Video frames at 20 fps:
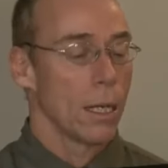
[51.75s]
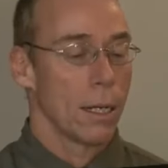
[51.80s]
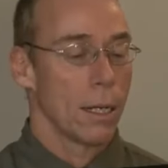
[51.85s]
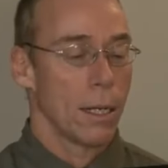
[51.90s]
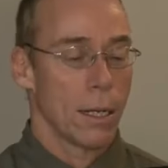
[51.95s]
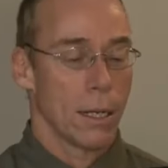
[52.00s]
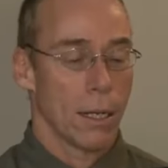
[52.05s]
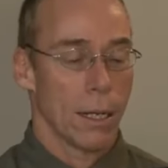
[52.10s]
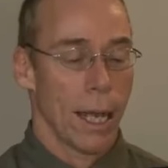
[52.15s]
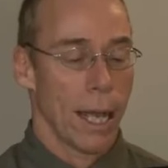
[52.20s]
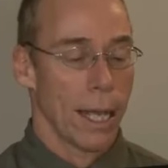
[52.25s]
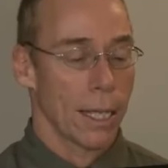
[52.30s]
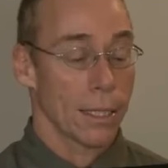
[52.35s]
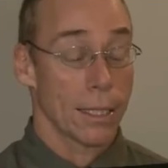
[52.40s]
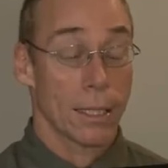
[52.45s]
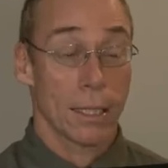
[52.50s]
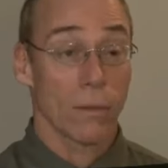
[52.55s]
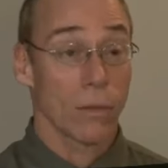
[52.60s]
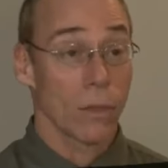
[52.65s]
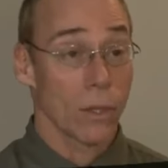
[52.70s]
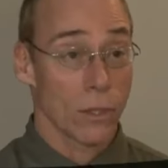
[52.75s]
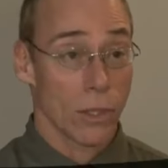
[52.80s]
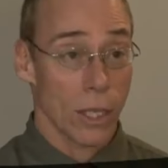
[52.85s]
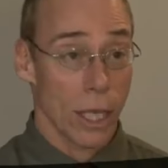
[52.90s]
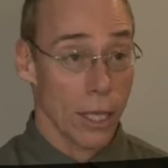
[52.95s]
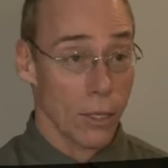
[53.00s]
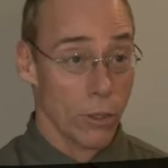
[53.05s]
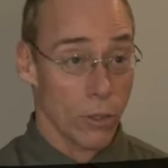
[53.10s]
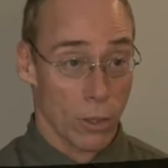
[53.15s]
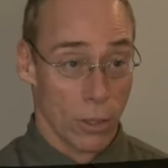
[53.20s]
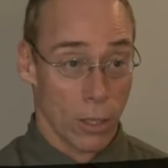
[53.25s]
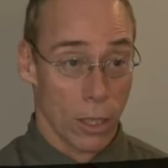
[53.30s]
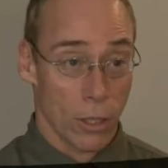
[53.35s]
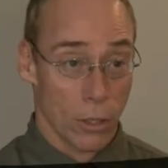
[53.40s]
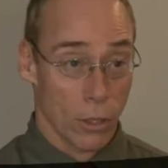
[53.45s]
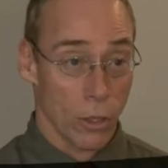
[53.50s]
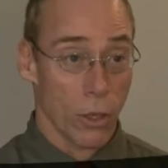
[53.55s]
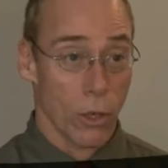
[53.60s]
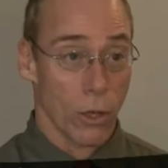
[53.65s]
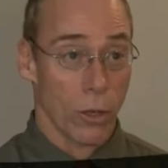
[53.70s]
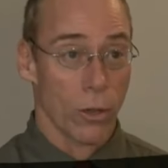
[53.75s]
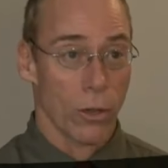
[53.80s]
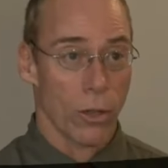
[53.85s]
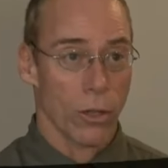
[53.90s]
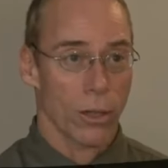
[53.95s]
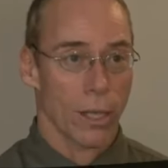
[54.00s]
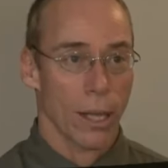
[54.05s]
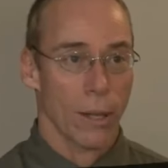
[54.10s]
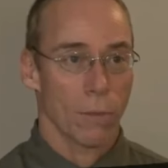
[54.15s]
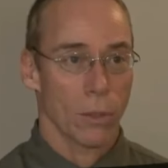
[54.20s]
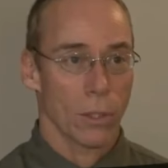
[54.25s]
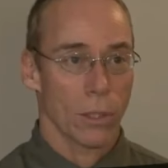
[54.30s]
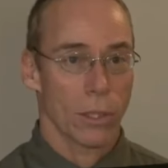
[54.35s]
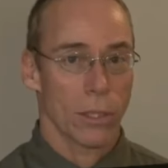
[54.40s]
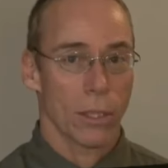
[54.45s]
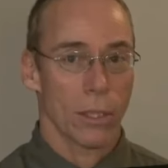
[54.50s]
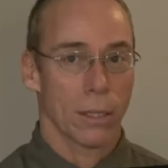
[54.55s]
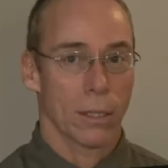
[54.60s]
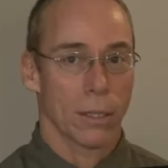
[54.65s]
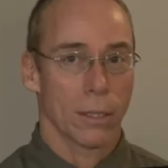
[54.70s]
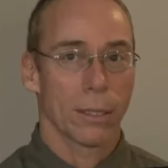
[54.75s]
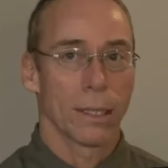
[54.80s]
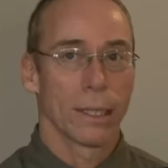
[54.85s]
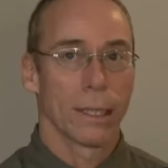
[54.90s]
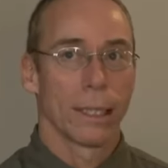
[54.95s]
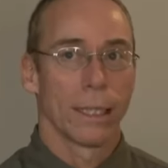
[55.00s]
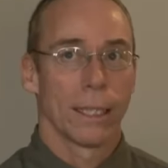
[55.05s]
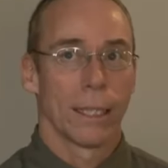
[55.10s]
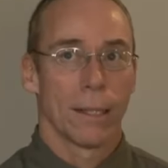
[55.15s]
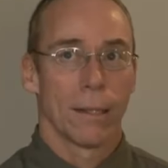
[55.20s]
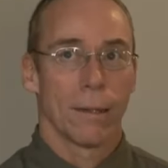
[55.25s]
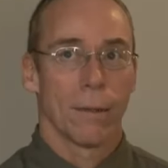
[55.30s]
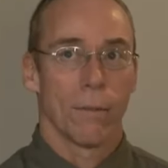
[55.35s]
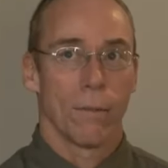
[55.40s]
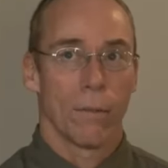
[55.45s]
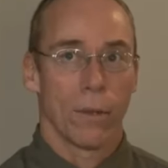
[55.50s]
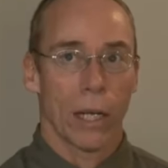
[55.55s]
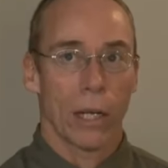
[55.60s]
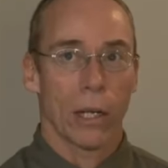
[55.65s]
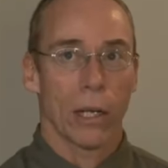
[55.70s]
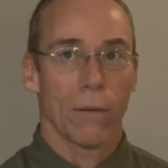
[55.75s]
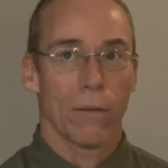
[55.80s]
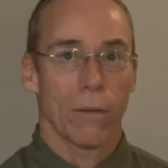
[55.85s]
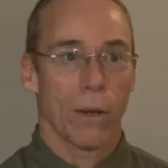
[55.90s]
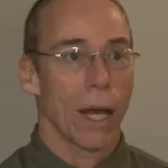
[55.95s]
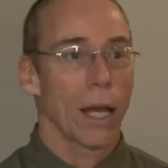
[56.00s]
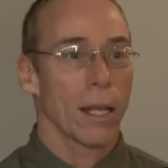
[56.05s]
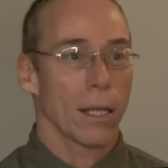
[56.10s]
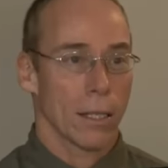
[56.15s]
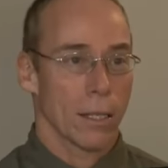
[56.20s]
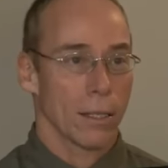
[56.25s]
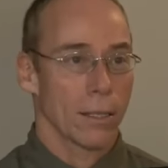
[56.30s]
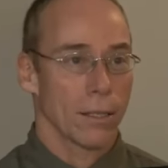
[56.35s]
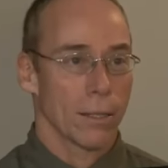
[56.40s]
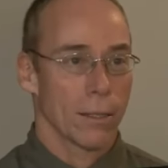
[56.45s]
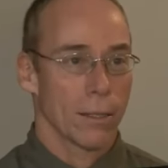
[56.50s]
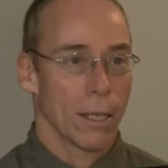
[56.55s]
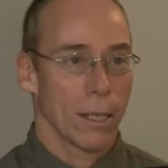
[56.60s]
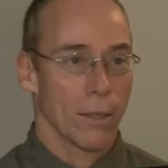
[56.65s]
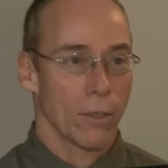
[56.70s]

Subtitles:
and a civilization on Earth that was still very violent,